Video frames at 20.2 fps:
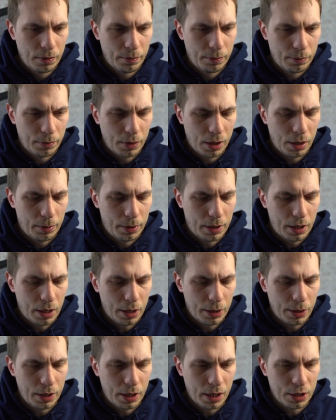maybe
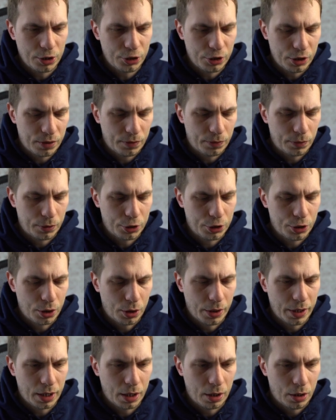at the end, just for
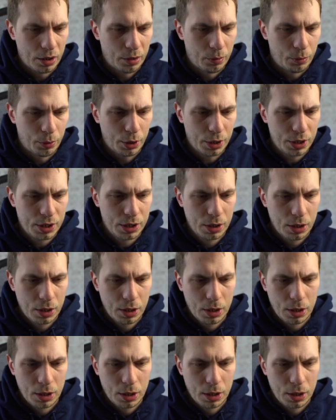showing how it works,